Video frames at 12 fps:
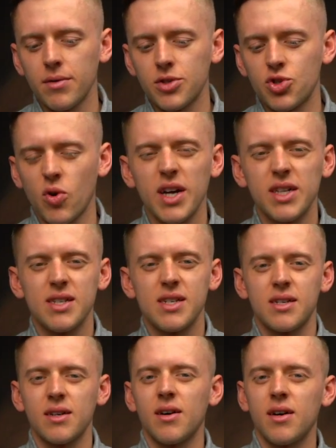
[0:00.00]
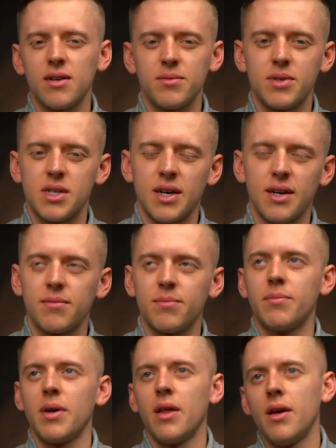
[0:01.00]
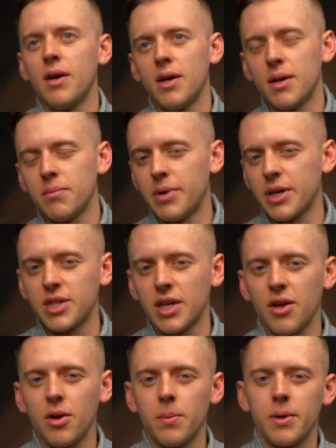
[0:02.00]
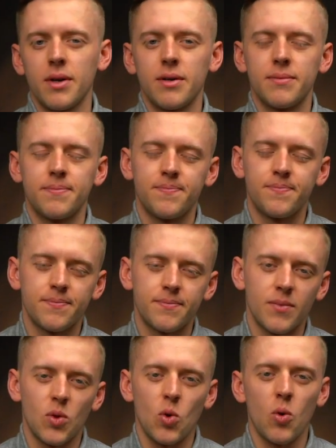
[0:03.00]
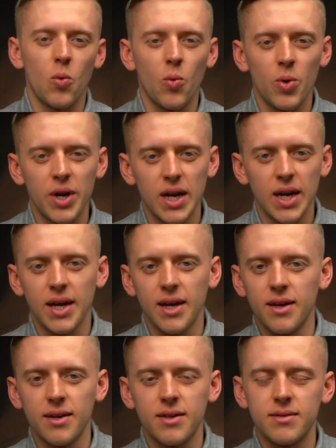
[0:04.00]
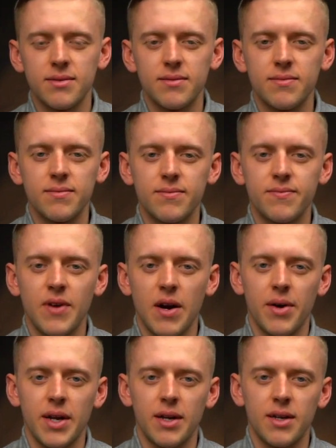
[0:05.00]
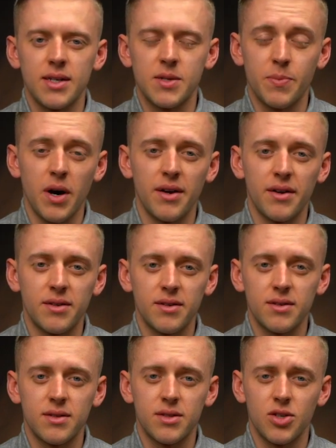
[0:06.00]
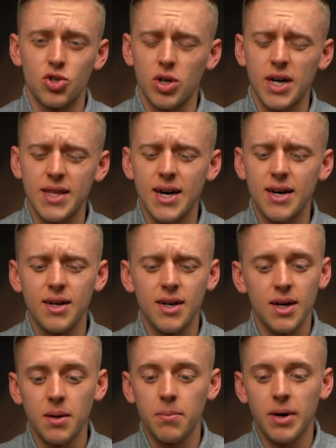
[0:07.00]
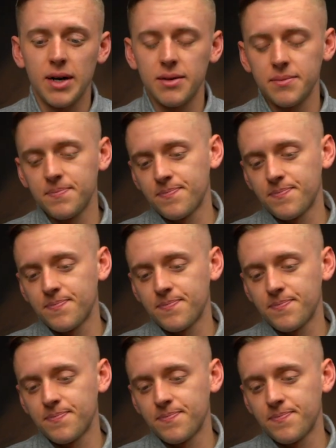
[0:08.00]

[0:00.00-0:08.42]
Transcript: trying this cigar. I'm just like, budget Cuban, not really very inspired to try that. But